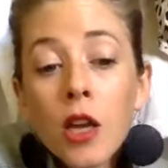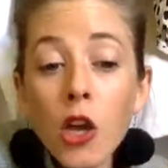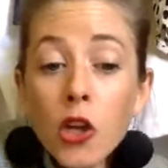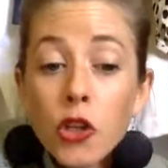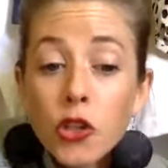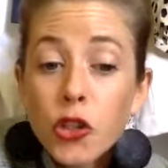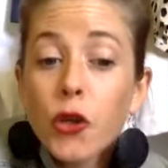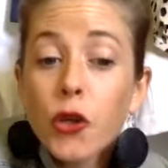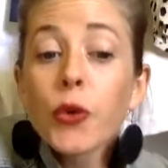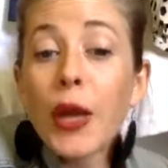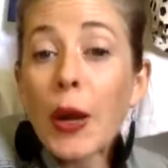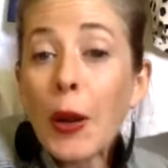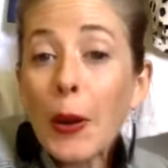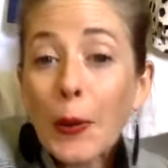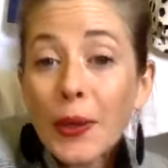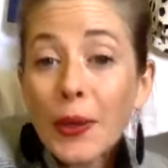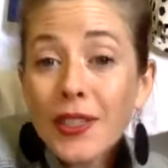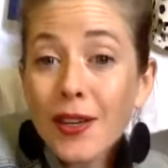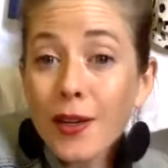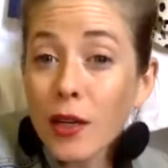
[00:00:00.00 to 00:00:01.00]
So now I
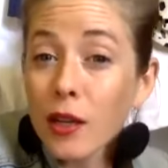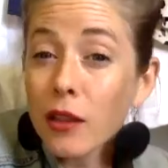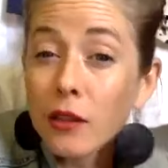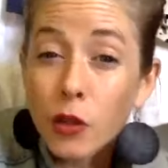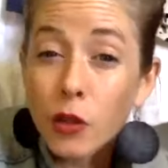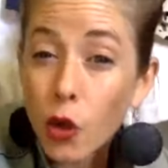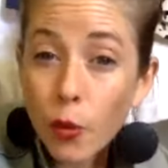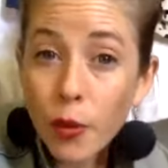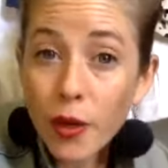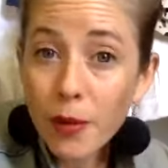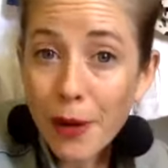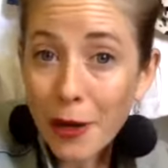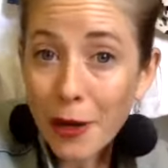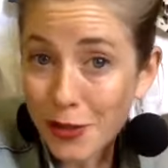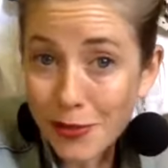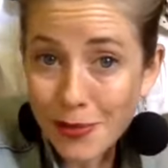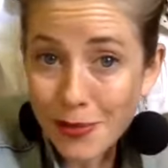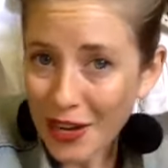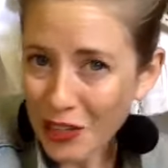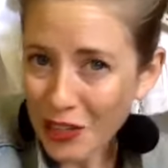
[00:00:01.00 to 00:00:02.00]
want to talk a little bit about
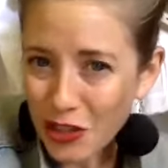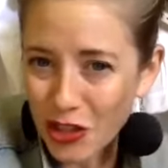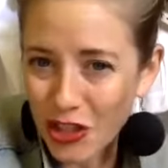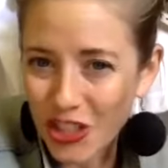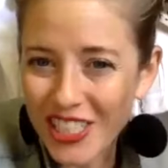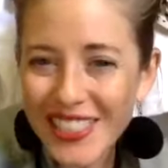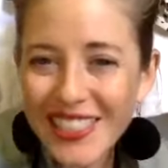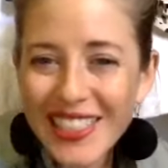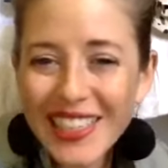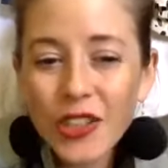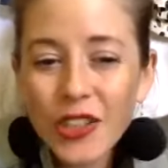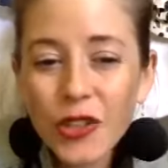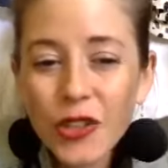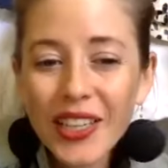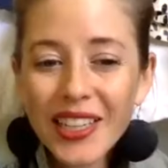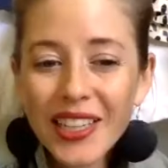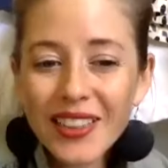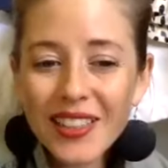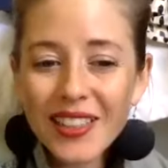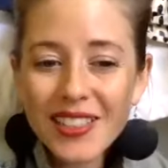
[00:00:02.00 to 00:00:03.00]
some extras, and you can
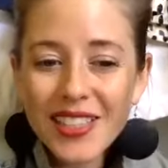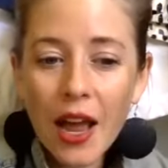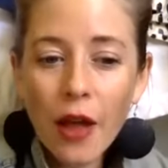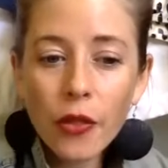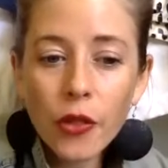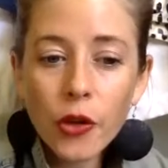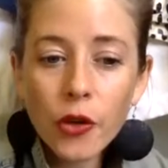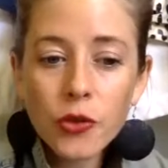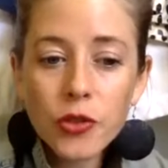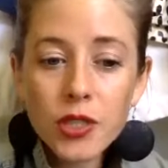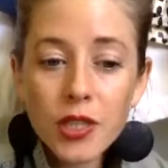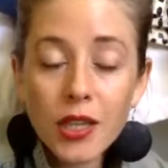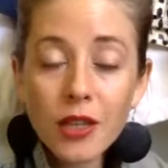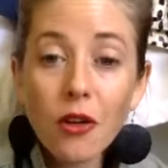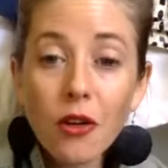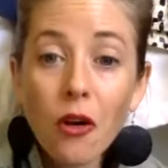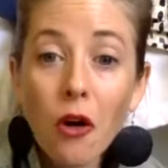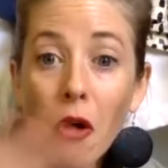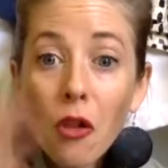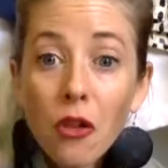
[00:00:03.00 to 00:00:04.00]
get the download to get
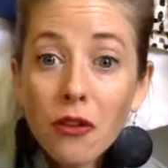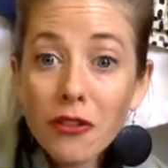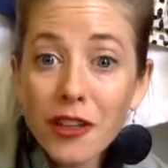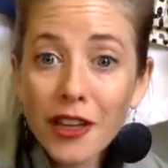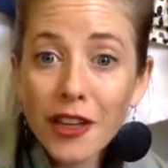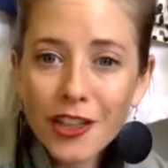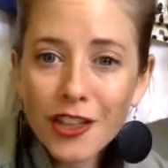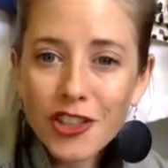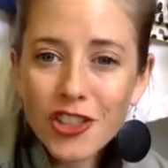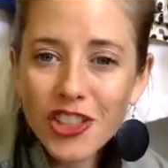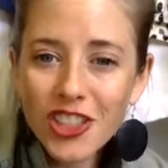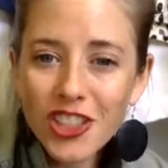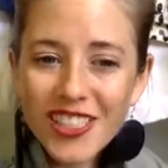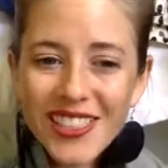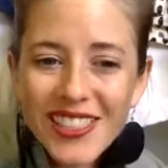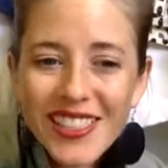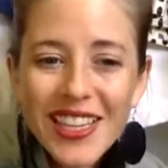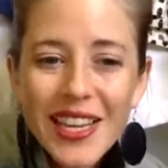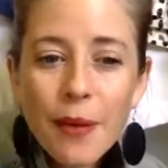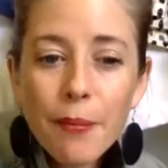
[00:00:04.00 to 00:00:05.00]
all of the
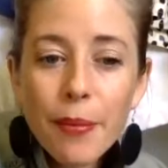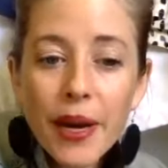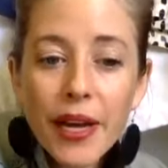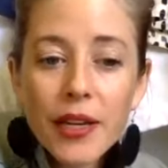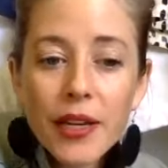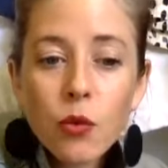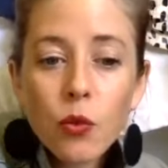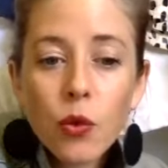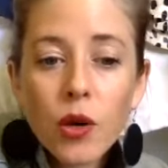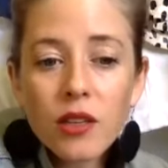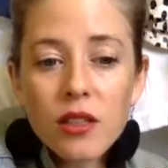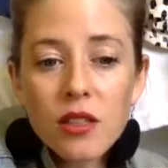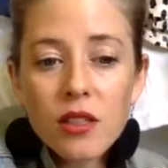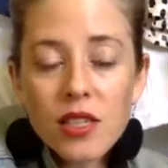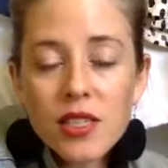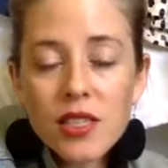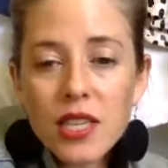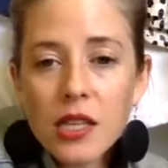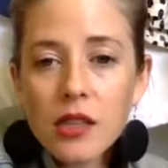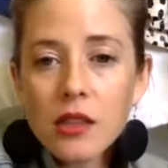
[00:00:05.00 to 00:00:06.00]
extras. But one of the
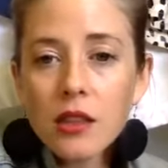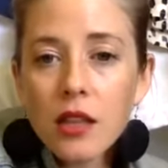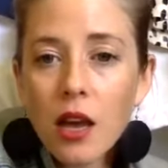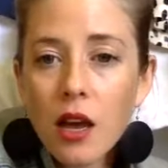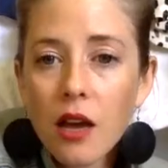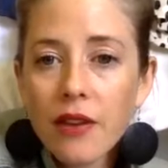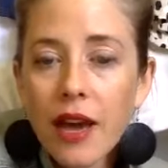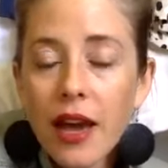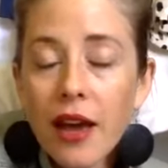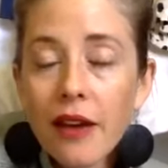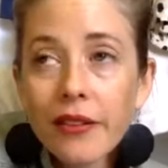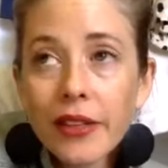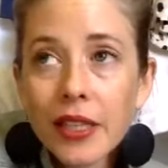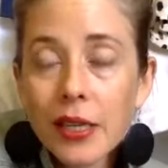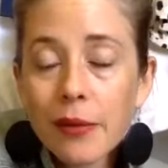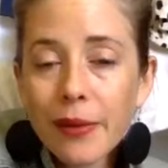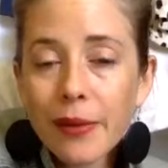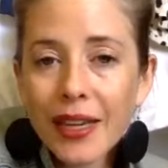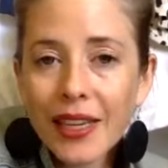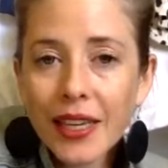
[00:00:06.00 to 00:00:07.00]
things I love having
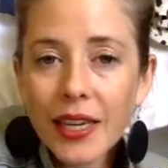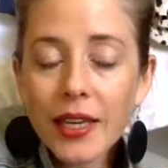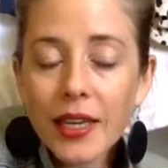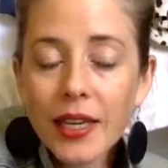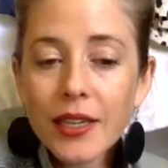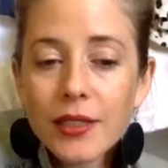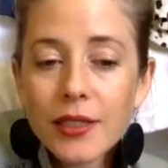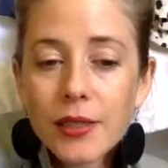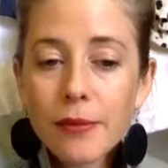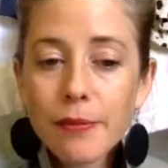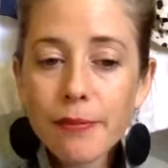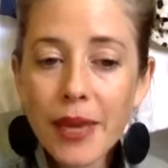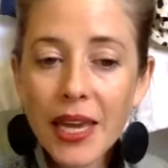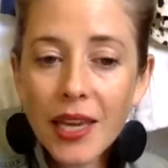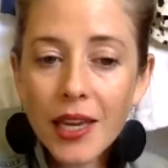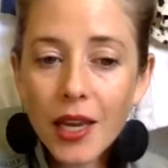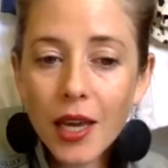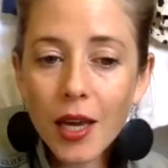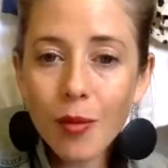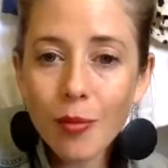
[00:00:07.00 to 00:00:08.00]
in my kit is a
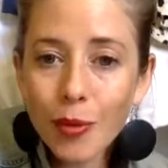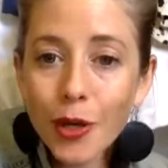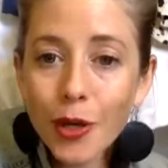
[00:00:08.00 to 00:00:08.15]
makeup